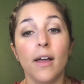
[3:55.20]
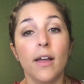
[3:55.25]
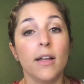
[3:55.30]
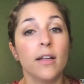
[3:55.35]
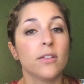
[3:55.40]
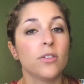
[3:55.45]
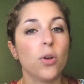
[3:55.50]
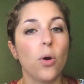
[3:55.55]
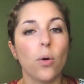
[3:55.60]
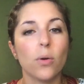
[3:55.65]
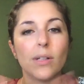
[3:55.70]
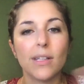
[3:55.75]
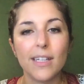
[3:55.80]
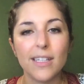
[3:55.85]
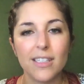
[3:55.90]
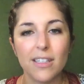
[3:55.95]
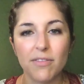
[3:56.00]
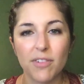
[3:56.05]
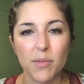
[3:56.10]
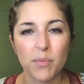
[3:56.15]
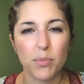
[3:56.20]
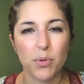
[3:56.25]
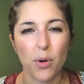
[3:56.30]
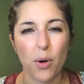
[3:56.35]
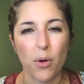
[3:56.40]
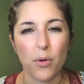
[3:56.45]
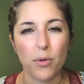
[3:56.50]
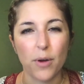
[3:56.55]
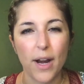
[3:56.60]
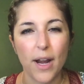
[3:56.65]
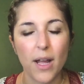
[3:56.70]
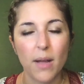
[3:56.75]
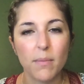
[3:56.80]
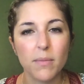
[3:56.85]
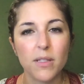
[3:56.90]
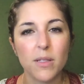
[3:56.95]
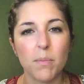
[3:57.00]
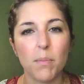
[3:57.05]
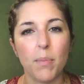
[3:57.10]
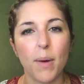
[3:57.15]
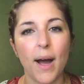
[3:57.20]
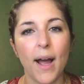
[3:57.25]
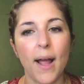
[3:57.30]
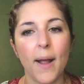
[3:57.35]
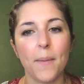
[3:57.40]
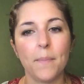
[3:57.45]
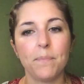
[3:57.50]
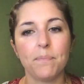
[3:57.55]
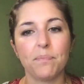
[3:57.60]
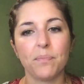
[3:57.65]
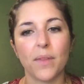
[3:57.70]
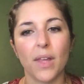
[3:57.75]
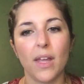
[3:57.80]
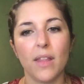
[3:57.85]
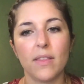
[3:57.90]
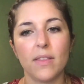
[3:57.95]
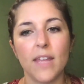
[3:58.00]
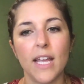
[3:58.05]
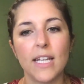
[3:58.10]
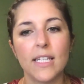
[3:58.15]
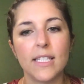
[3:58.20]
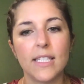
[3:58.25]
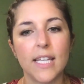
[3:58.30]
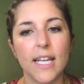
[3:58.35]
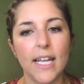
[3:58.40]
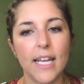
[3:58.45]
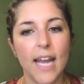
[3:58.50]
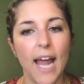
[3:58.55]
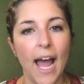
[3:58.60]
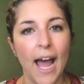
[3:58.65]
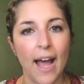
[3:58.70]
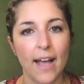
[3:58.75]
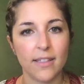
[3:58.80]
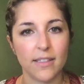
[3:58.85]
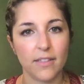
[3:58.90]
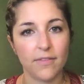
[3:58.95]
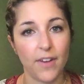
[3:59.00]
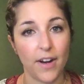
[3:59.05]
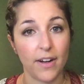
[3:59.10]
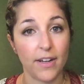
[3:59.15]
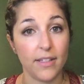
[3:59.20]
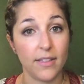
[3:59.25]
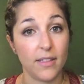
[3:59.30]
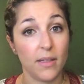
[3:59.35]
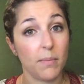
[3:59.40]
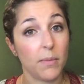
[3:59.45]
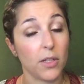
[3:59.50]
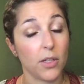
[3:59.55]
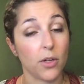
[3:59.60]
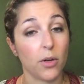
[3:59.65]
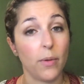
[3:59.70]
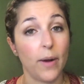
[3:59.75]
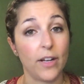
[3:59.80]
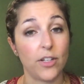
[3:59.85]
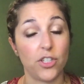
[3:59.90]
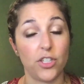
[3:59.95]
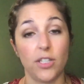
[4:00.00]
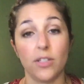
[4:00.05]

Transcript: Totally different programs, but they did ask very similar questions.